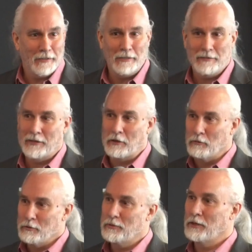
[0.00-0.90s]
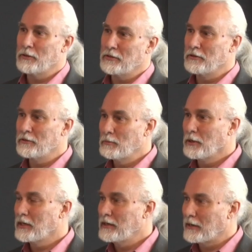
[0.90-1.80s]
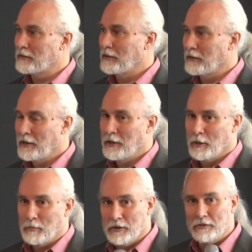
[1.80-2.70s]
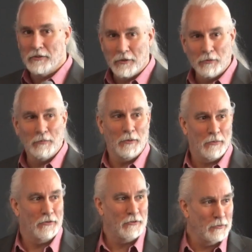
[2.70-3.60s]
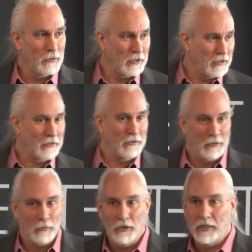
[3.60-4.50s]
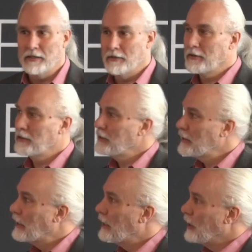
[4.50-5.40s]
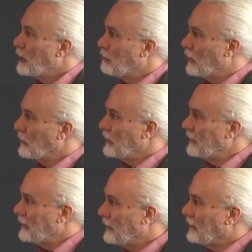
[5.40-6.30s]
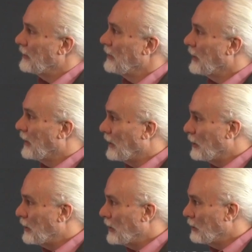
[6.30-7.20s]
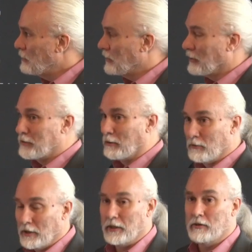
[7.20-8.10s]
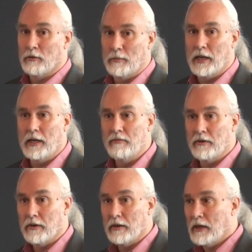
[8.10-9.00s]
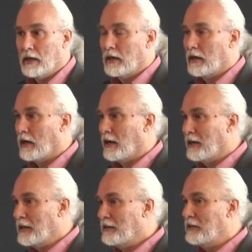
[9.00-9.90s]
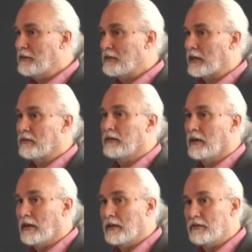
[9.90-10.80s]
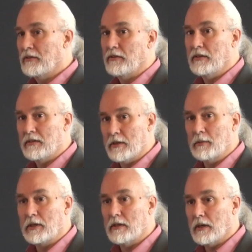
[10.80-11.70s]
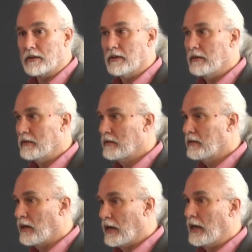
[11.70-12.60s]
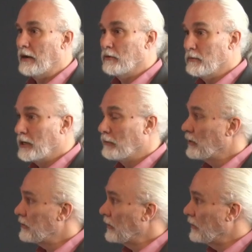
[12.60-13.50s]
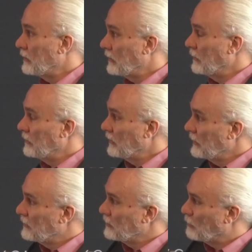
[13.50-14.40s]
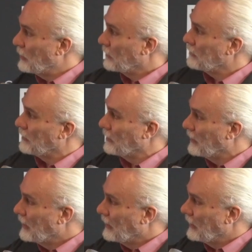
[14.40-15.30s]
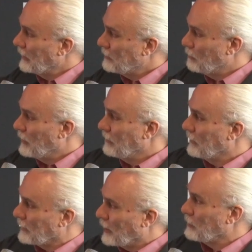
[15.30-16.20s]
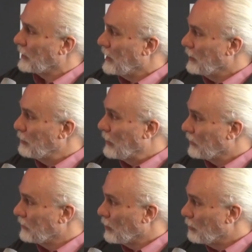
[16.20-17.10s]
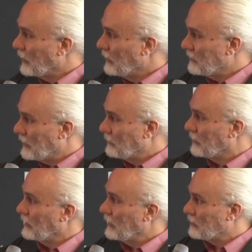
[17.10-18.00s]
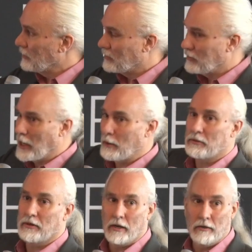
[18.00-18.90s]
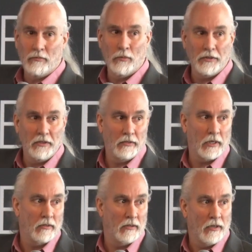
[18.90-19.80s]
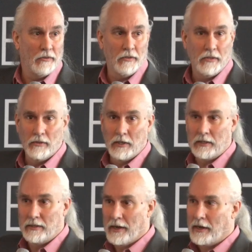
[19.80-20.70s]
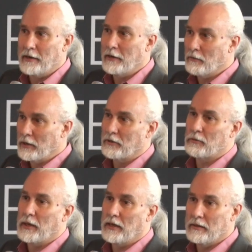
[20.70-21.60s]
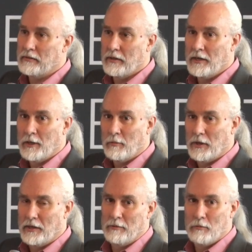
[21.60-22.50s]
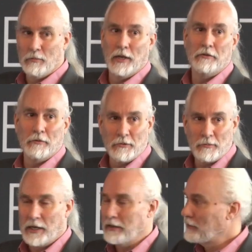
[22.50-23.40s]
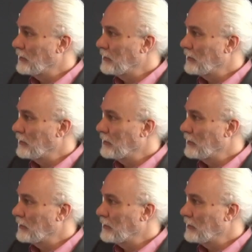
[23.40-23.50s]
That's like a room temperature superconductor. But as you know, room temperature superconductors are pretty difficult. But we did observe some really cool behavior in these excitons in 2D semiconductors at room temperature. So this is a picture. It's a bit of a complicated picture, but essentially it's a snapshot of what these excitons are doing, not in real space, but in momentum space.